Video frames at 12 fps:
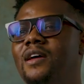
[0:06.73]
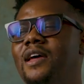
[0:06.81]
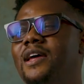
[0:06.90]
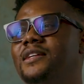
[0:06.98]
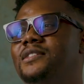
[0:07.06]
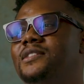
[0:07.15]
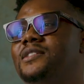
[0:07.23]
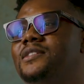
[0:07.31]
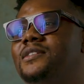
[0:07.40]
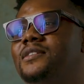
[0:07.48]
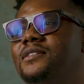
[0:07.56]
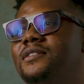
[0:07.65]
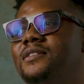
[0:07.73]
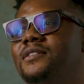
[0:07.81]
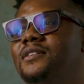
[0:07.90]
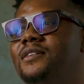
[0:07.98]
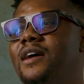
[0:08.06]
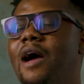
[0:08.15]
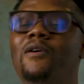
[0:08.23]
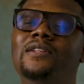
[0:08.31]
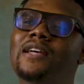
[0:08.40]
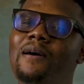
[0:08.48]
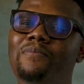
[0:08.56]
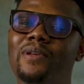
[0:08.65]
And I
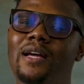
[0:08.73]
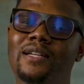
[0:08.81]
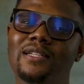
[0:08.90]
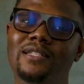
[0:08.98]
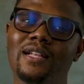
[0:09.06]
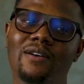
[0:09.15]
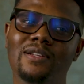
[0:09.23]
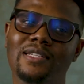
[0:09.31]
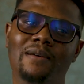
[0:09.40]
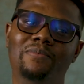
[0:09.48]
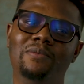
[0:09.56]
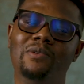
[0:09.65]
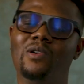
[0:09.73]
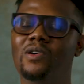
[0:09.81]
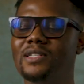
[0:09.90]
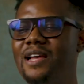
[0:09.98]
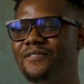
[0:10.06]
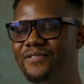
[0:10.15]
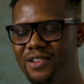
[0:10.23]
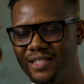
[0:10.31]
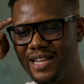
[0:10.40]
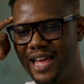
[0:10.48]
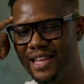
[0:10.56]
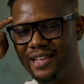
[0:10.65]
wasn't happy, honestly. I wasn't happy because I
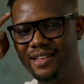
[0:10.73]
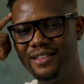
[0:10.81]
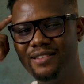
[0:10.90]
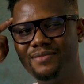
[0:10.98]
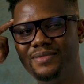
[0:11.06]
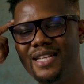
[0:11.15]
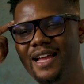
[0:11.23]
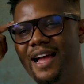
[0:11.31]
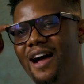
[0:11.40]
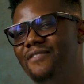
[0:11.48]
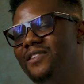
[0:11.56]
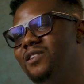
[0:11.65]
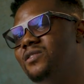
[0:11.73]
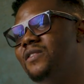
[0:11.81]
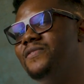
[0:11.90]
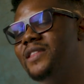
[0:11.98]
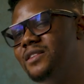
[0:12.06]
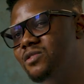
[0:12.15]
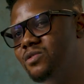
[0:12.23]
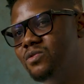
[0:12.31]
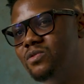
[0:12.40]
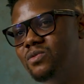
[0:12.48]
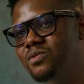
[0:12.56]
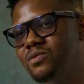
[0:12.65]
felt like I have a lot of things to
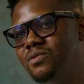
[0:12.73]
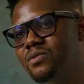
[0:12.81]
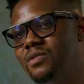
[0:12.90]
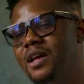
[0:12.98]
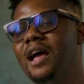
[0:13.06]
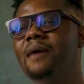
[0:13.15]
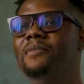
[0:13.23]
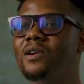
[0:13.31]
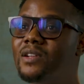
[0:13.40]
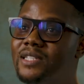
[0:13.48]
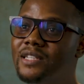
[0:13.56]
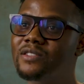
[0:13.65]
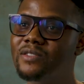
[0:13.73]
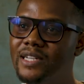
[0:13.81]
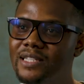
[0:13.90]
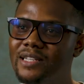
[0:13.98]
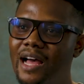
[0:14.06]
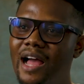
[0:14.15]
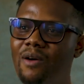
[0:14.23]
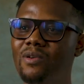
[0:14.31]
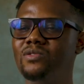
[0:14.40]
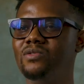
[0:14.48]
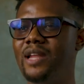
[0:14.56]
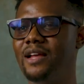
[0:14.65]
do. I'm a content creator. I
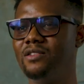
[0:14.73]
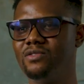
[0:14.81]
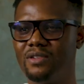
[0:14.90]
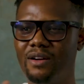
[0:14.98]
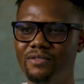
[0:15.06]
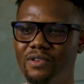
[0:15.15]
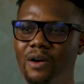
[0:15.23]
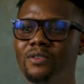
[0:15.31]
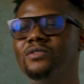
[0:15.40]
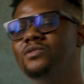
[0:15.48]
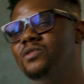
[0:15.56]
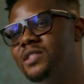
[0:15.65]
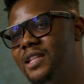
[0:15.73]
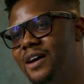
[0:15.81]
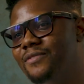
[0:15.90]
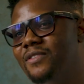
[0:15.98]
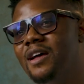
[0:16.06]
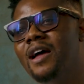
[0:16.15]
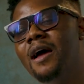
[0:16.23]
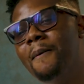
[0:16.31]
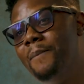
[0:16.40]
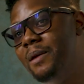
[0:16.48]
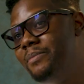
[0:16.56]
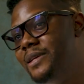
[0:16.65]
want to like travel. I want to do stuff.
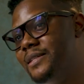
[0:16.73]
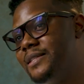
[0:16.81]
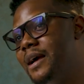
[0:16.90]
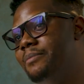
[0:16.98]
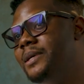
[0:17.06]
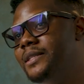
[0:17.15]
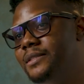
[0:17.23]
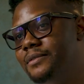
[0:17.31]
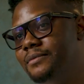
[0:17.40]
Baby is coming.